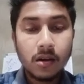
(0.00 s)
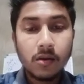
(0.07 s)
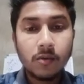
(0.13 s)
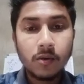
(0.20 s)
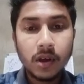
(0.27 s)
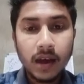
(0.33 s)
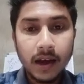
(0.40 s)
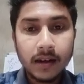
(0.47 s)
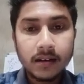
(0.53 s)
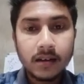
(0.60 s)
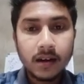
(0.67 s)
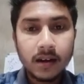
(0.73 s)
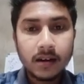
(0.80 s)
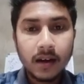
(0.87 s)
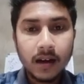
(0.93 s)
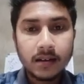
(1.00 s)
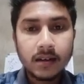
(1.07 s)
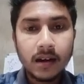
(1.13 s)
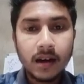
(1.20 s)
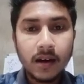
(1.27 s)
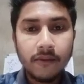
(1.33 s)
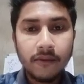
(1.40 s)
we enter
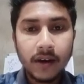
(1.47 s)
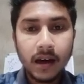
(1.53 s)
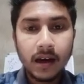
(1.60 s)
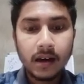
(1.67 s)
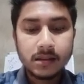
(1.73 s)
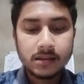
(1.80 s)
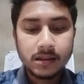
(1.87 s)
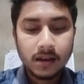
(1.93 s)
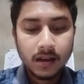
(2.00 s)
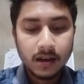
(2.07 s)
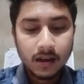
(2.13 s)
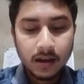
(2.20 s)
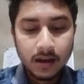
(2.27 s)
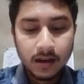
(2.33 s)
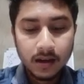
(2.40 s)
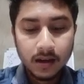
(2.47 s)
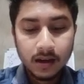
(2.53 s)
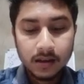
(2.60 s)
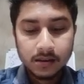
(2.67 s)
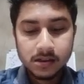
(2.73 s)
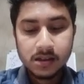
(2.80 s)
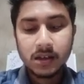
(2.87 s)
data, facts,
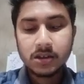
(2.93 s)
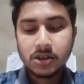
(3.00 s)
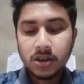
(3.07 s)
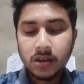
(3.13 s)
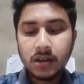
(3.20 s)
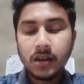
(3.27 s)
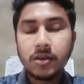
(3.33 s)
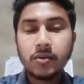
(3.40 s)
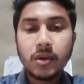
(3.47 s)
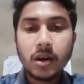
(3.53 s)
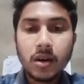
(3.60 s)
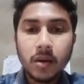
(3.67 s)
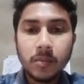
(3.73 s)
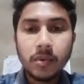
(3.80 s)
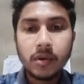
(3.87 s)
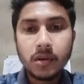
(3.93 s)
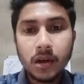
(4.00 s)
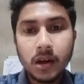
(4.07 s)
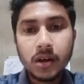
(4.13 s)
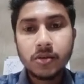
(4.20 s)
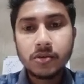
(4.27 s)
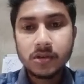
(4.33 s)
instruction into a
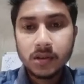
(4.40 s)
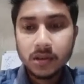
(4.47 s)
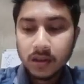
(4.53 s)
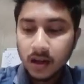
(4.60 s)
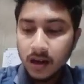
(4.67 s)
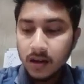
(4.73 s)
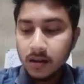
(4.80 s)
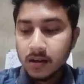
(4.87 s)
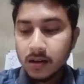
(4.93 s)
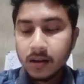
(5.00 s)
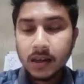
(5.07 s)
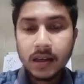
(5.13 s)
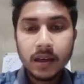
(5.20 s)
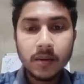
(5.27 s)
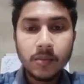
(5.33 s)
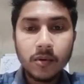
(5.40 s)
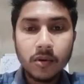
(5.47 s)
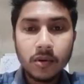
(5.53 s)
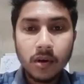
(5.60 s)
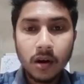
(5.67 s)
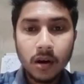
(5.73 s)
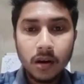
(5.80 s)
computer using the
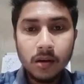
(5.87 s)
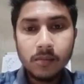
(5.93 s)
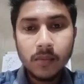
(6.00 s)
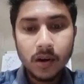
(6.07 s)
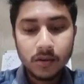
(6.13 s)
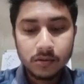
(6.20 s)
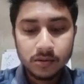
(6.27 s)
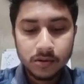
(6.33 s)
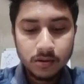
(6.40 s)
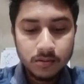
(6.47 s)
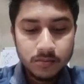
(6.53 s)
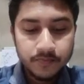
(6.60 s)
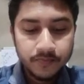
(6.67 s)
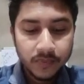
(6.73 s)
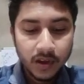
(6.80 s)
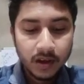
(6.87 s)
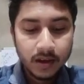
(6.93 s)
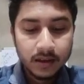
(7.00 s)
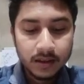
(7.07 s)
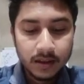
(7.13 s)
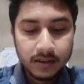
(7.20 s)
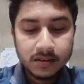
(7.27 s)
keyboard or mouse. So
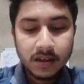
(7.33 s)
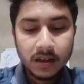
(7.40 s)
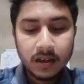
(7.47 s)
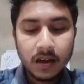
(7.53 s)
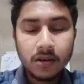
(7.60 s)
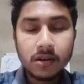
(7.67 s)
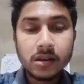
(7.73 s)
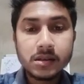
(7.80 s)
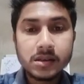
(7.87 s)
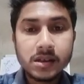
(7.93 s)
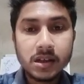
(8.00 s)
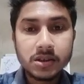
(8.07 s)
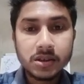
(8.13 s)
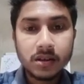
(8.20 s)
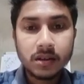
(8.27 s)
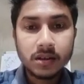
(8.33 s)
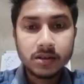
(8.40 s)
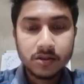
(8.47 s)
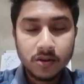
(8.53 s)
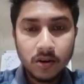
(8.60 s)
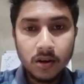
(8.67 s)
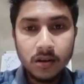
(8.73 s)
this data or instruction is
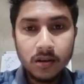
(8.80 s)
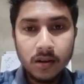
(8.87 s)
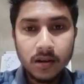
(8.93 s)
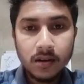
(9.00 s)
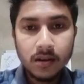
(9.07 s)
called